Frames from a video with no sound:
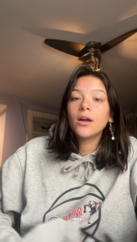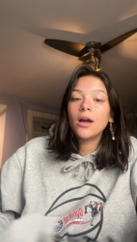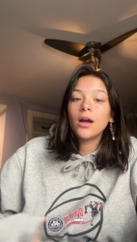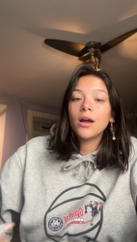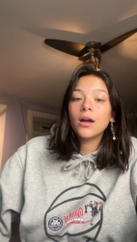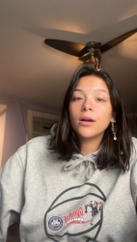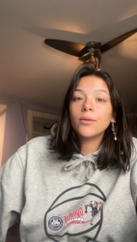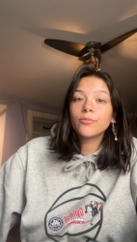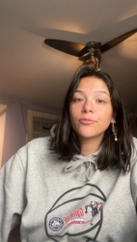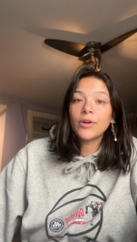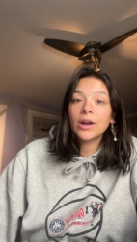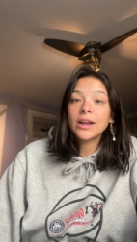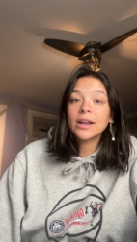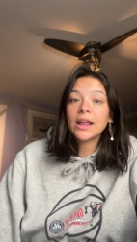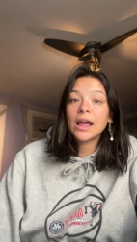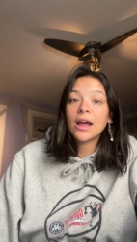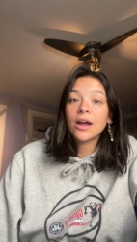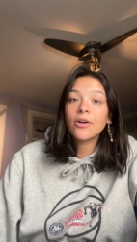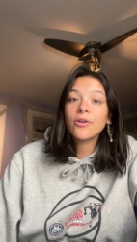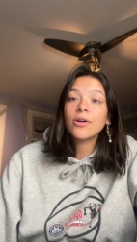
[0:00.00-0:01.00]
Um, right
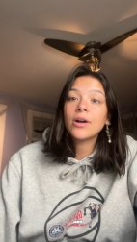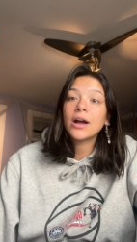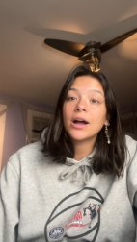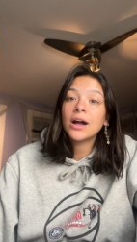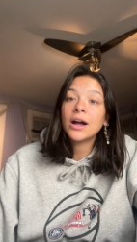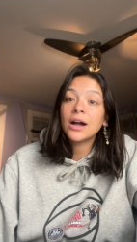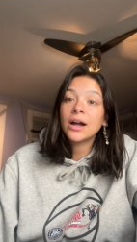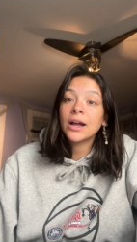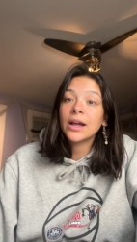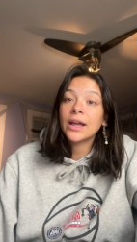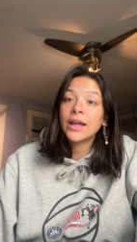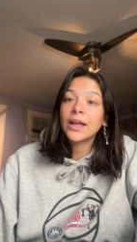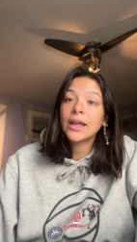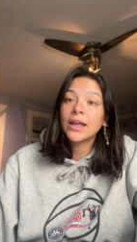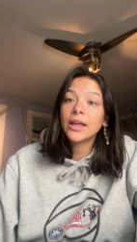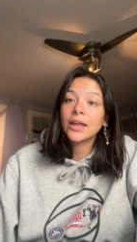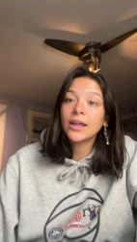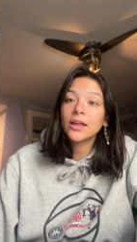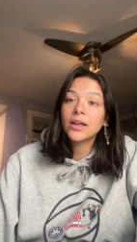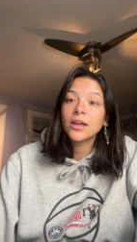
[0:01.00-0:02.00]
now,
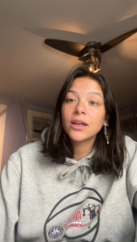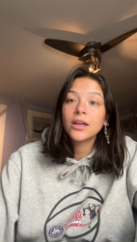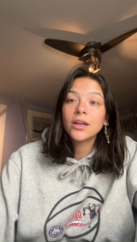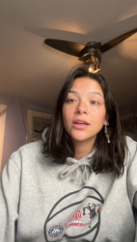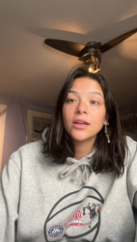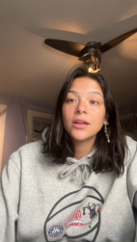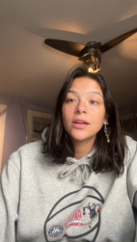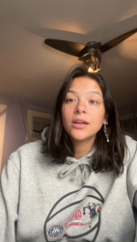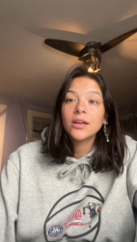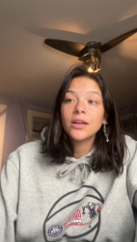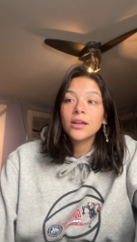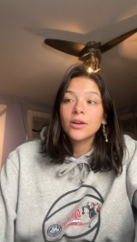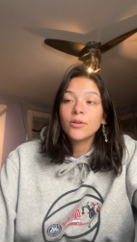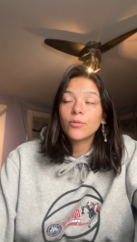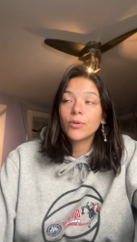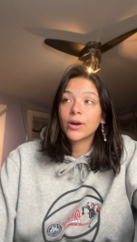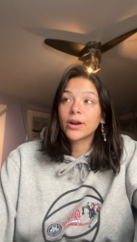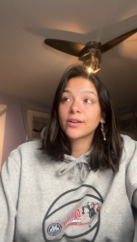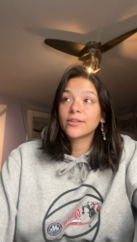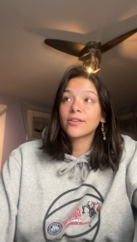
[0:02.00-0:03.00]
I
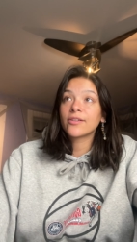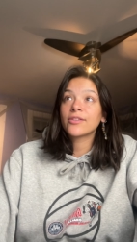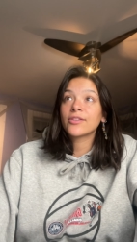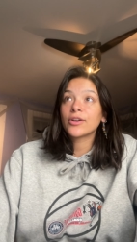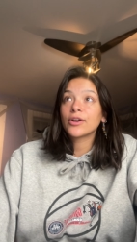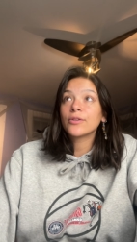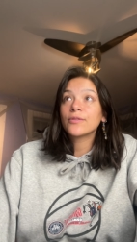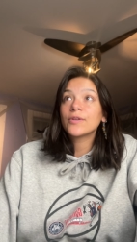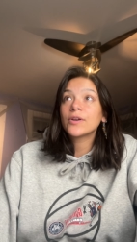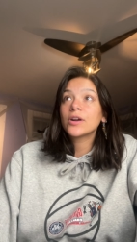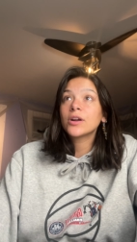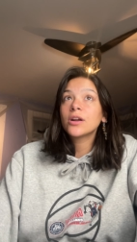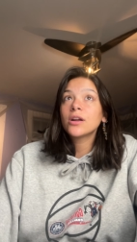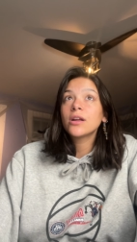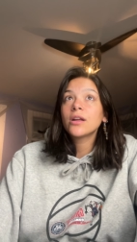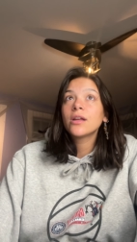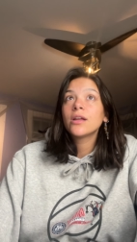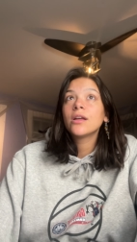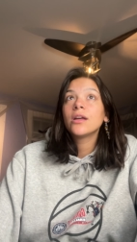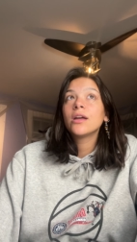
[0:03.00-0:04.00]
work as a server
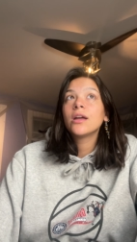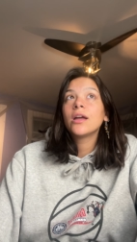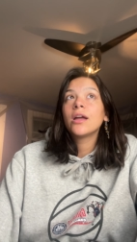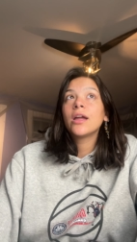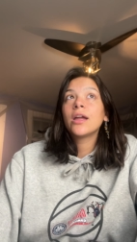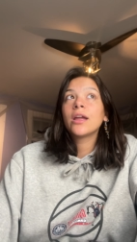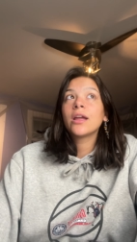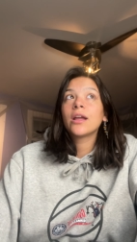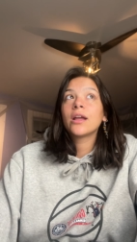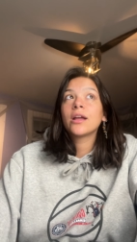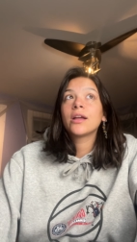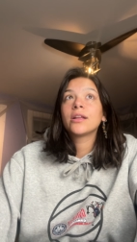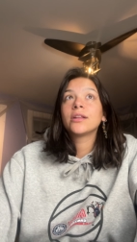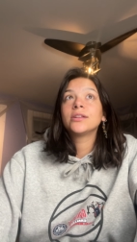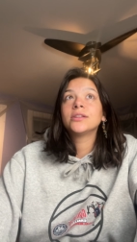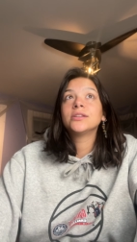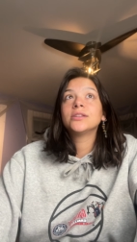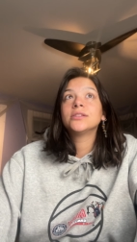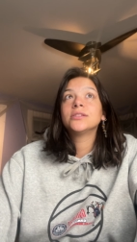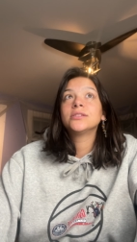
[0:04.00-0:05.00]

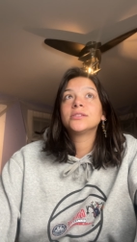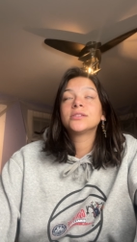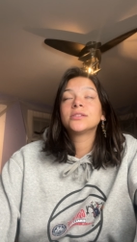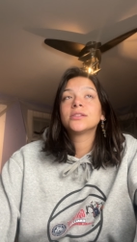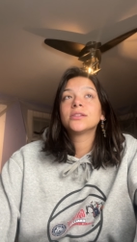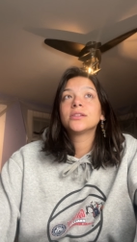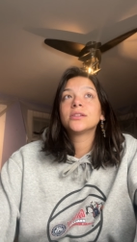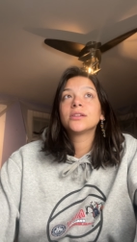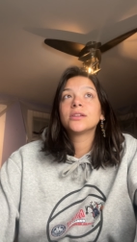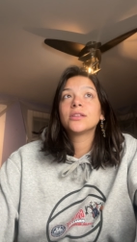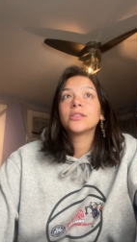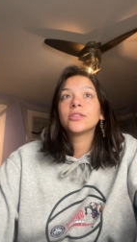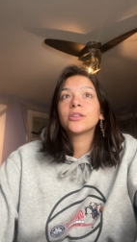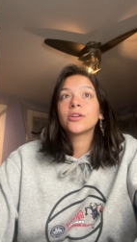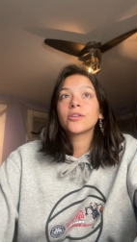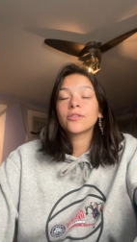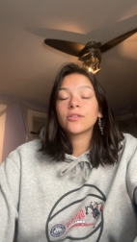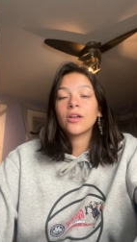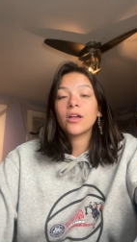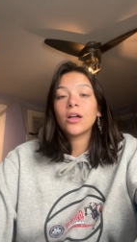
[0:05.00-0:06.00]
and
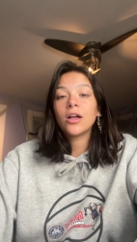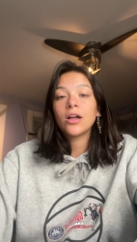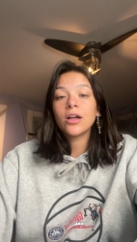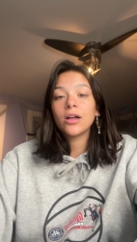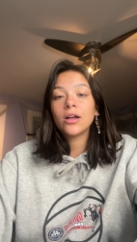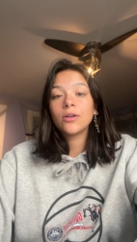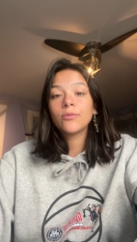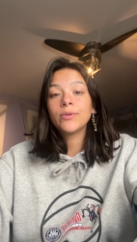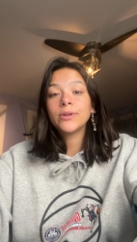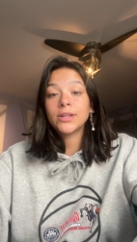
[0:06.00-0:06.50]
there's we